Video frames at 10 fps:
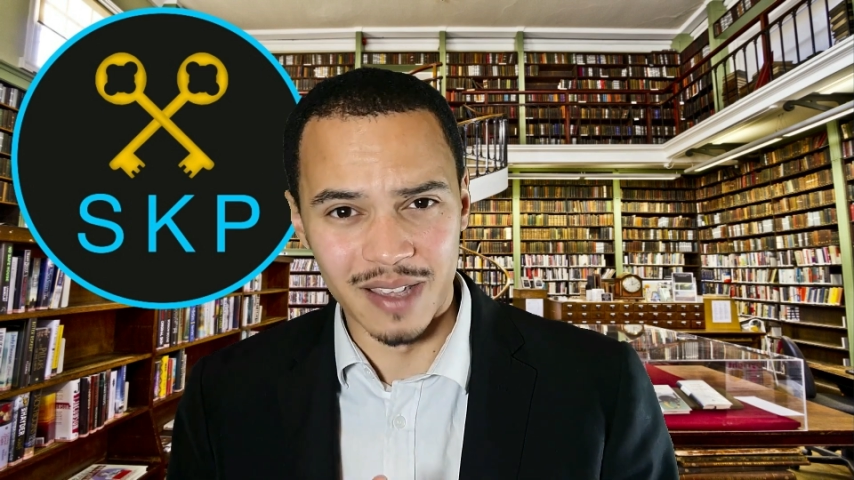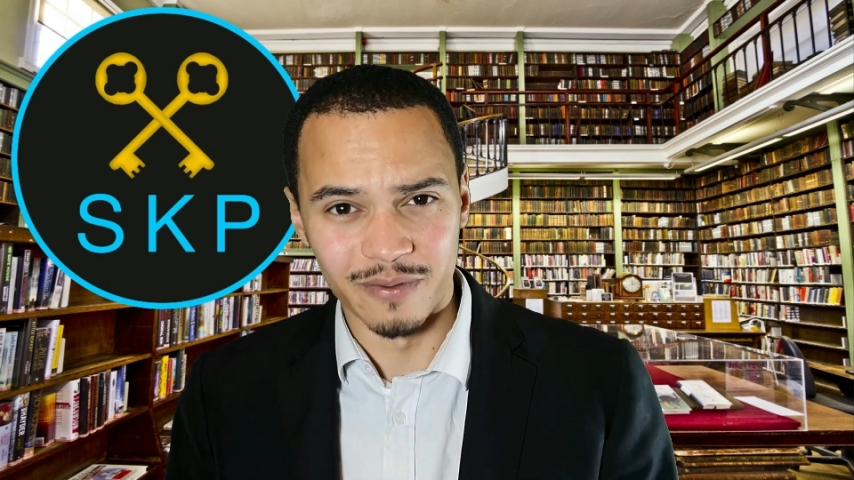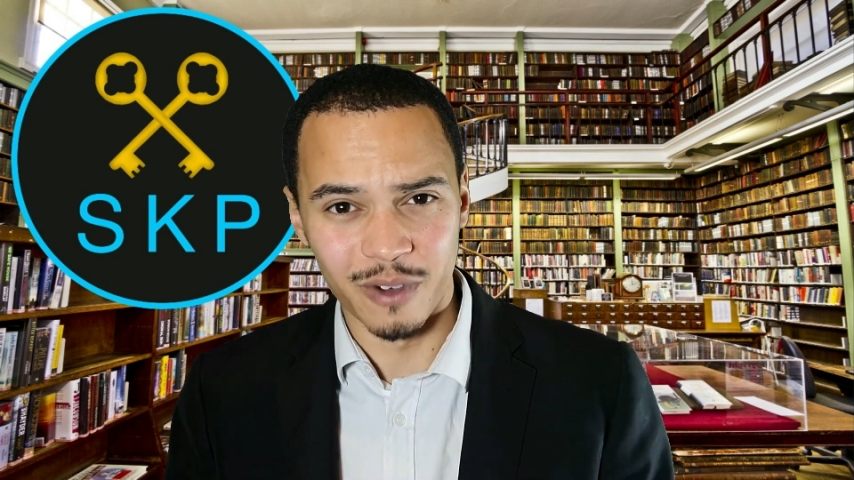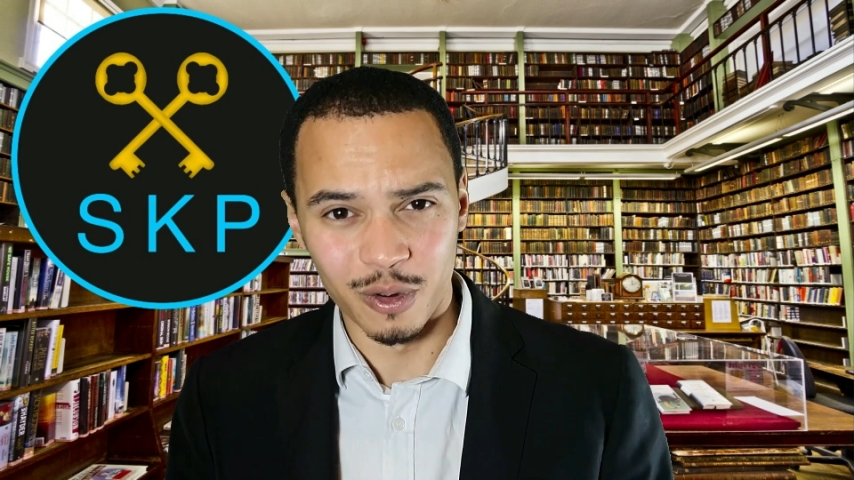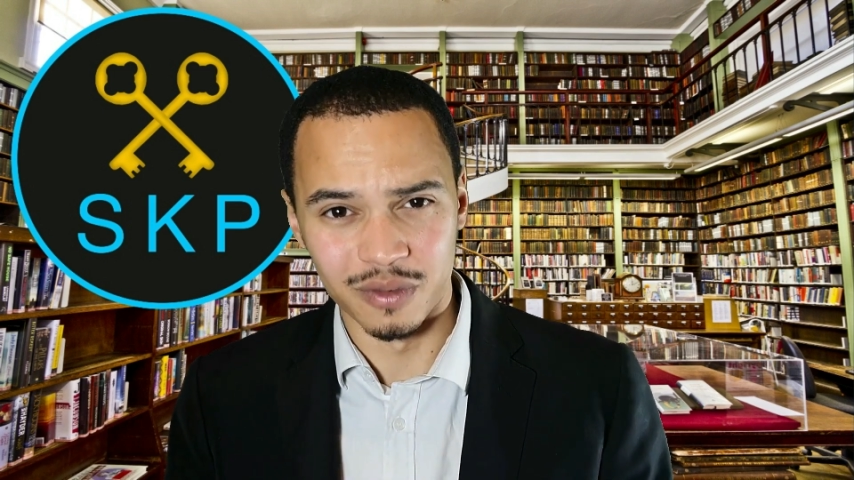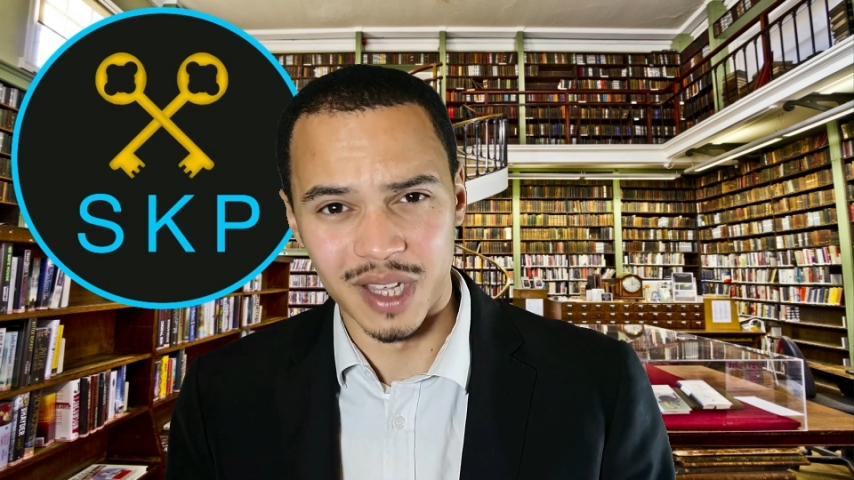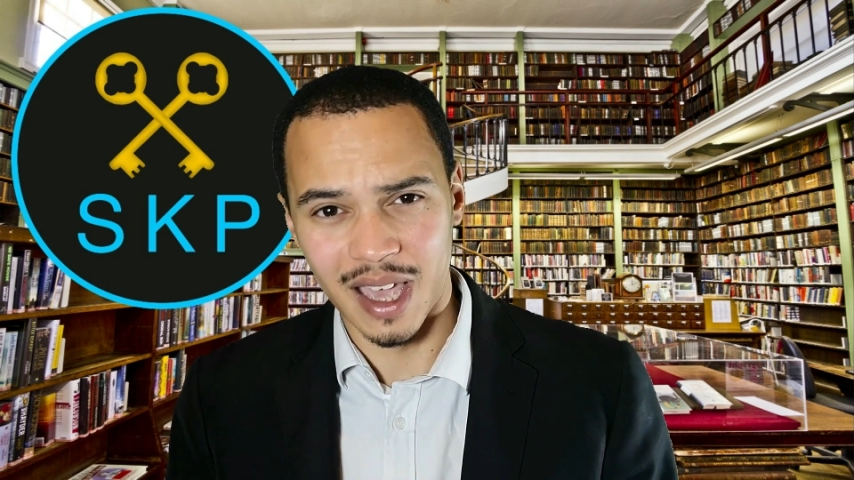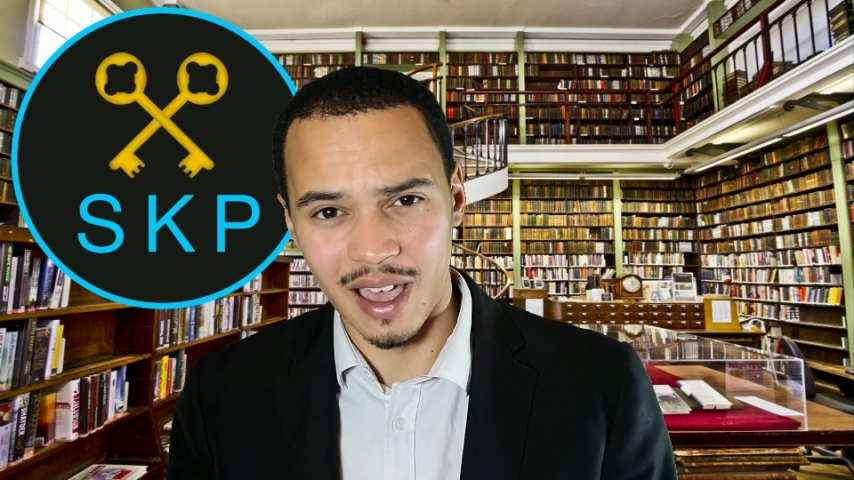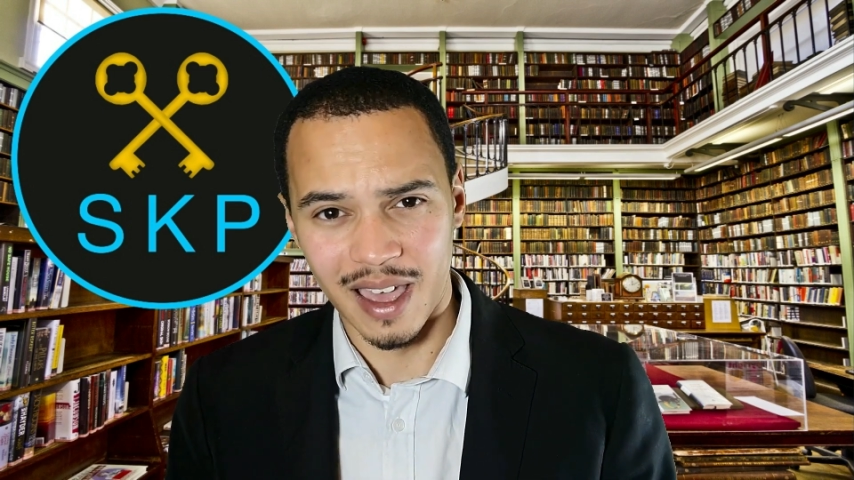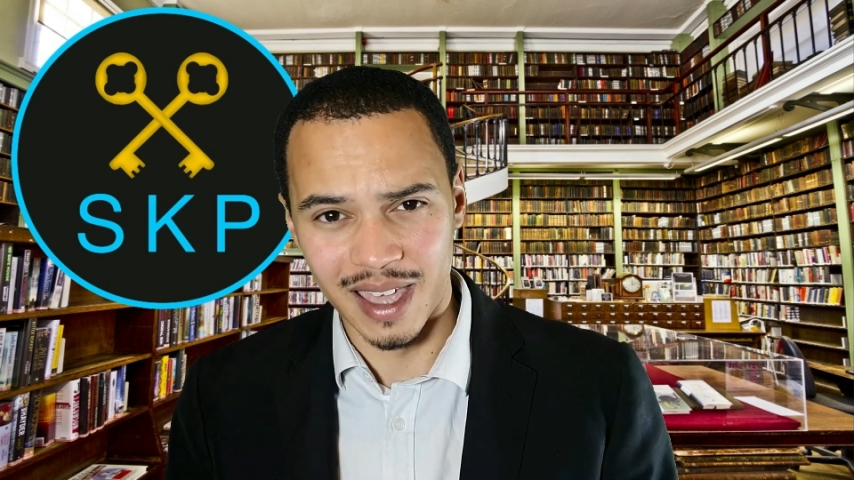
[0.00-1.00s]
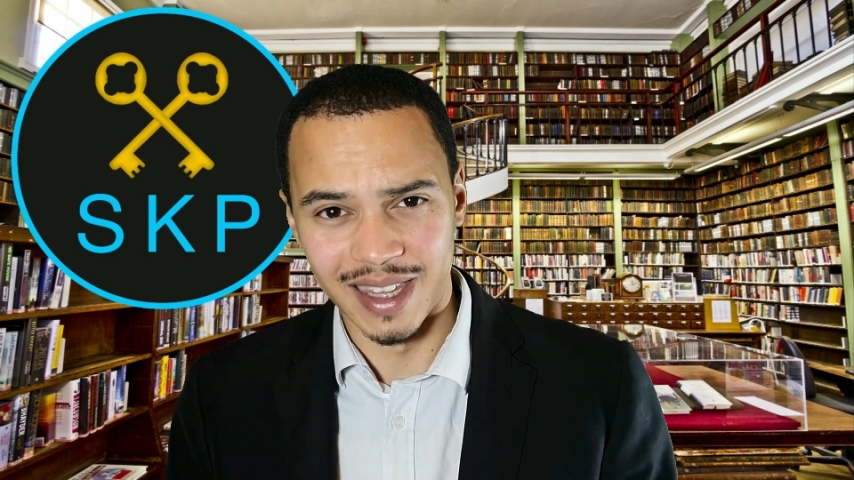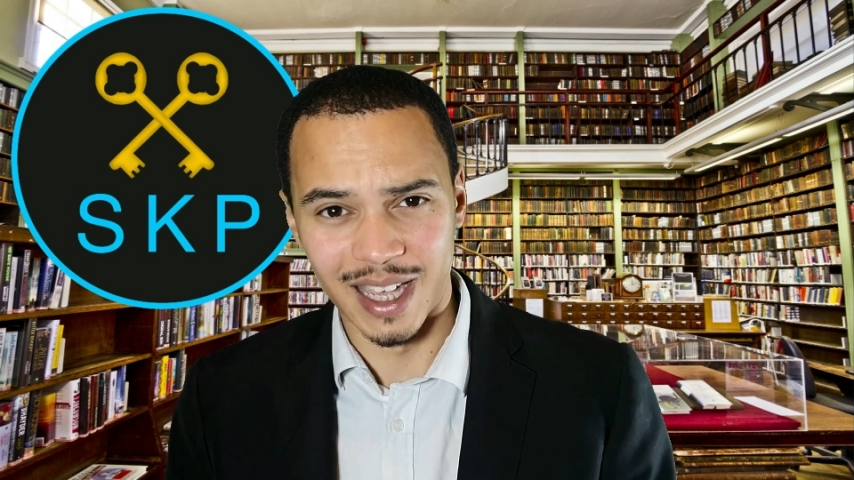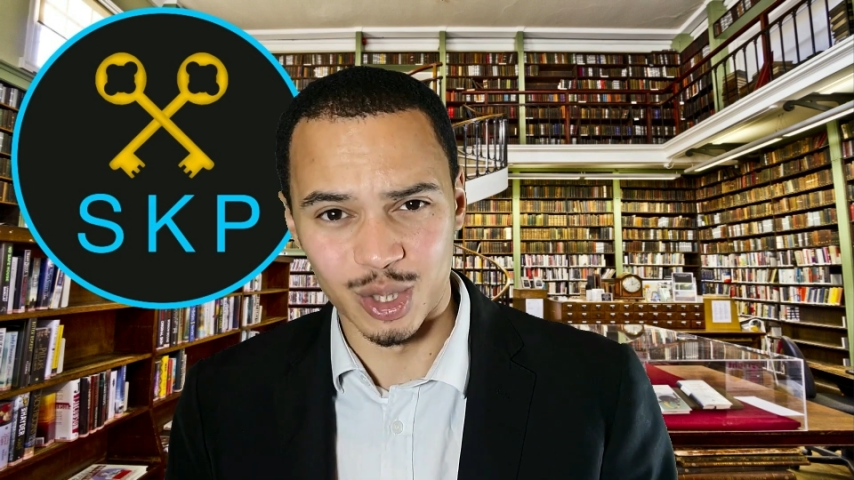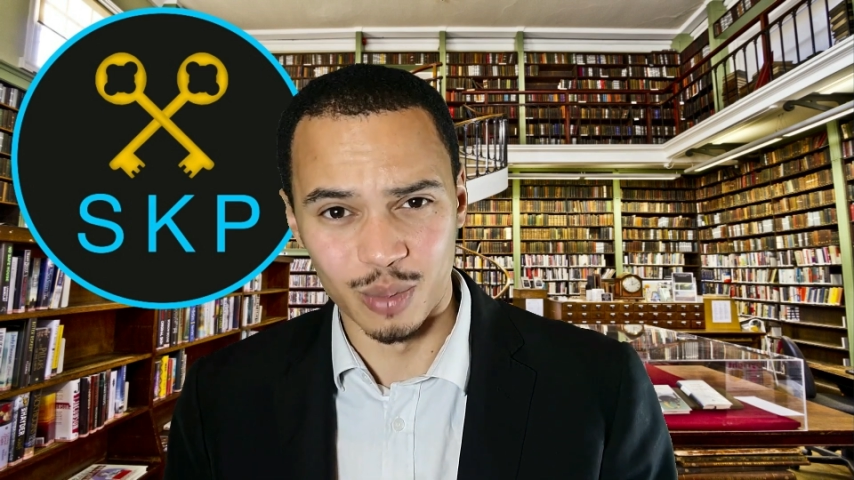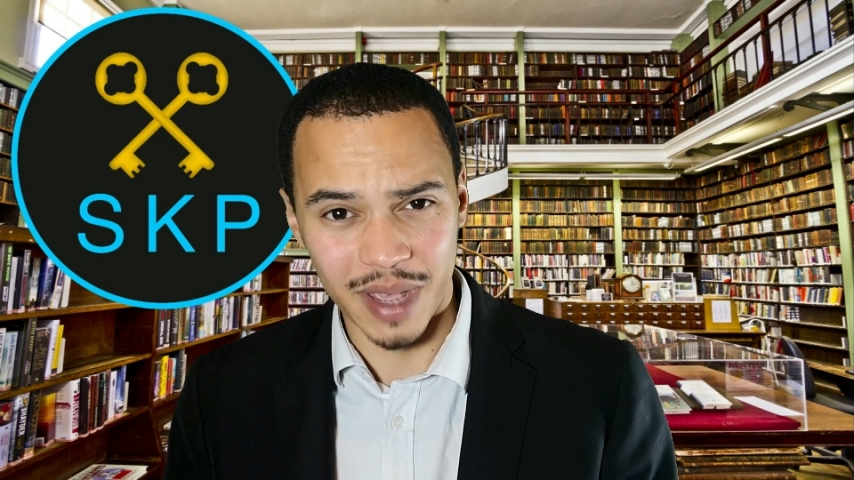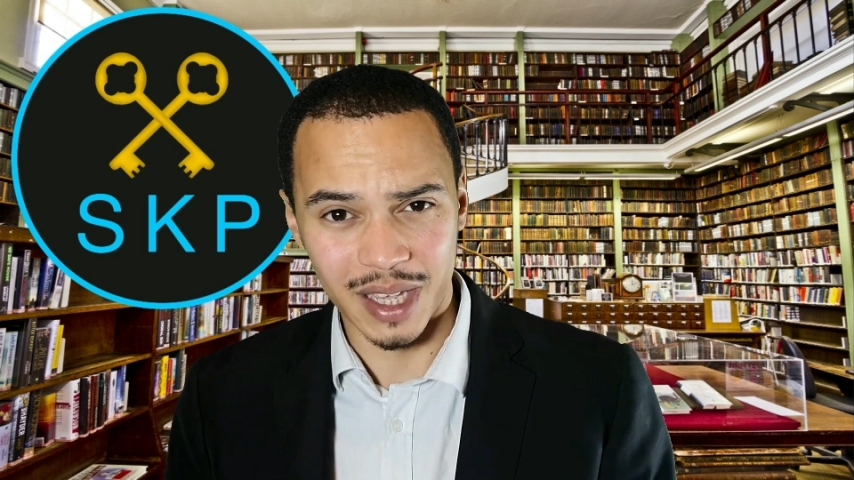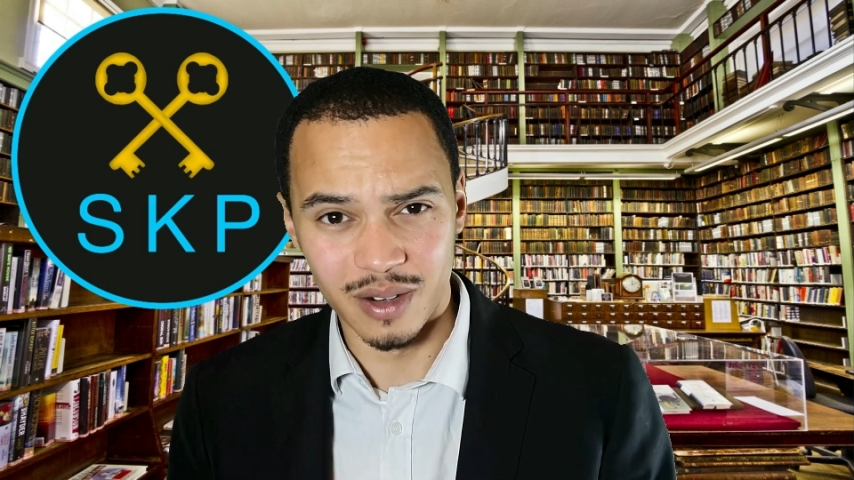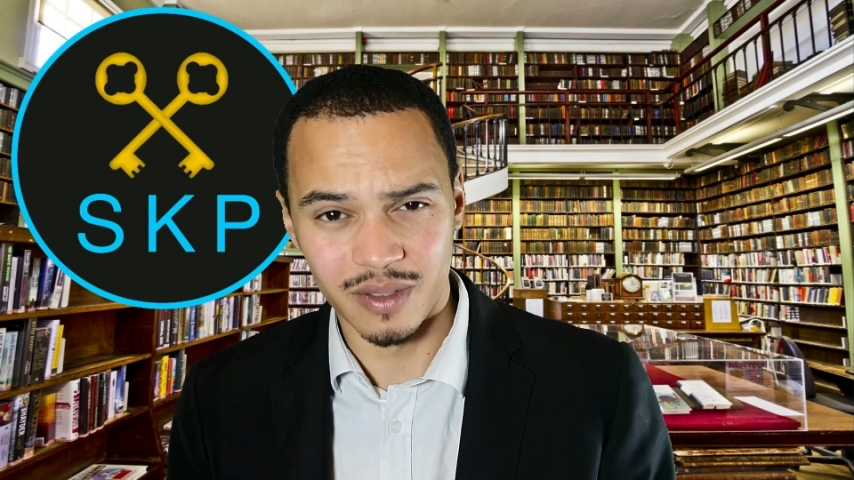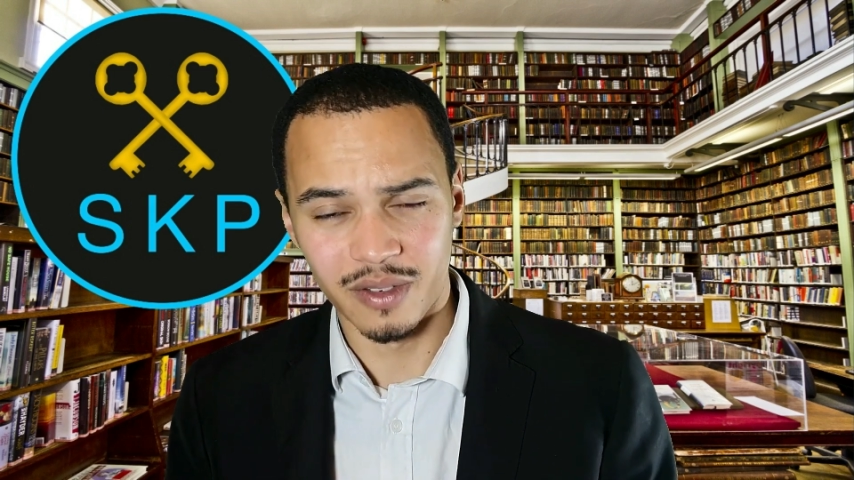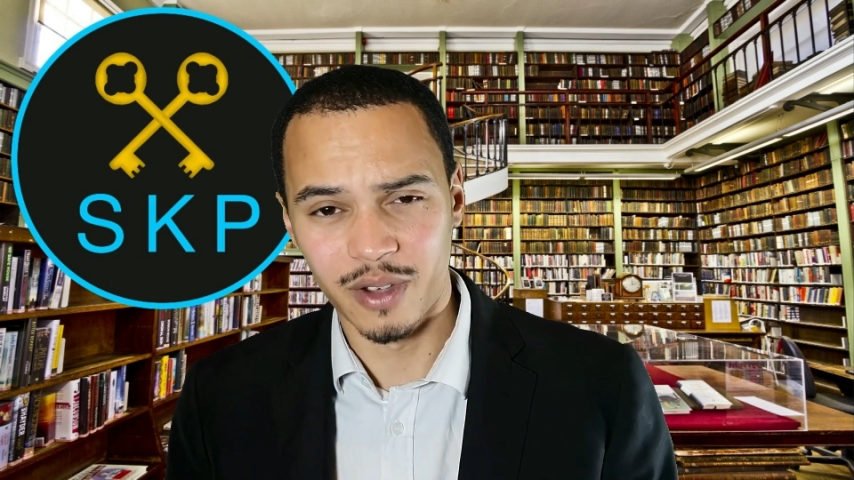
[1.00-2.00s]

involved in the actual making of the